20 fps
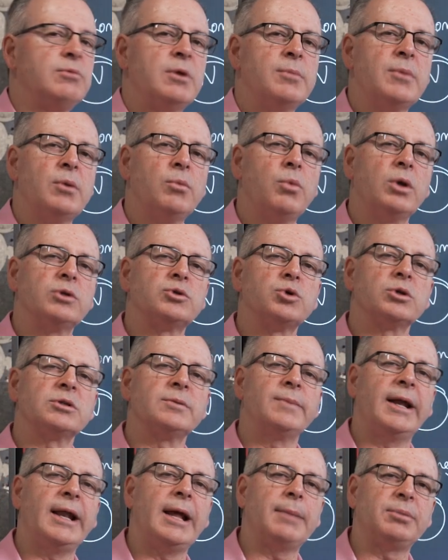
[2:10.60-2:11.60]
remember we talked
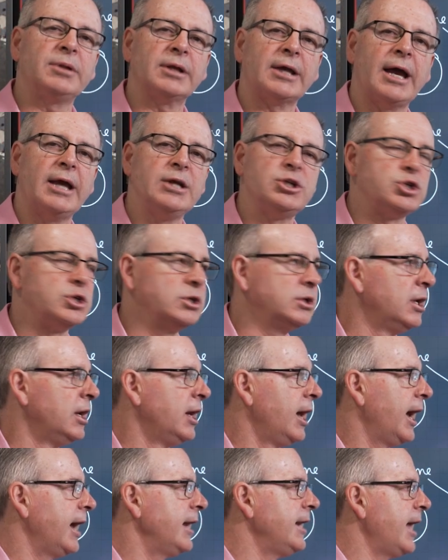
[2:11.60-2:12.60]
about application
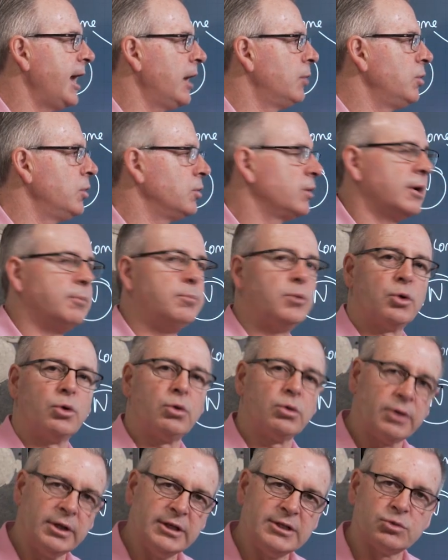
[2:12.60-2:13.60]
and how we were going to put
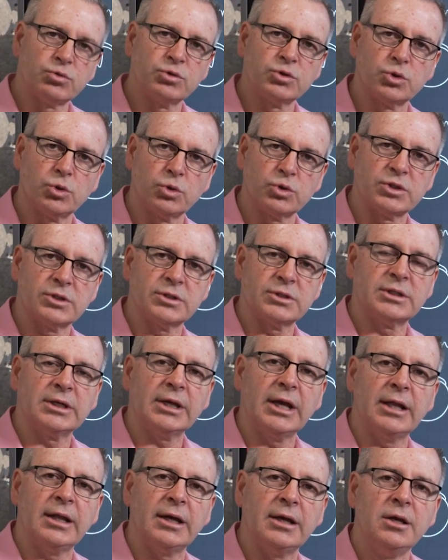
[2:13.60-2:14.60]
all these resources
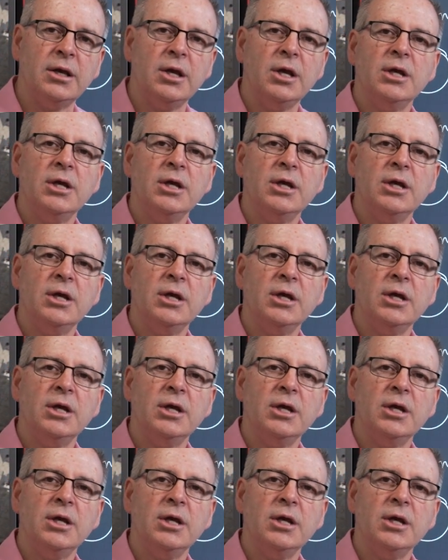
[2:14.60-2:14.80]
together.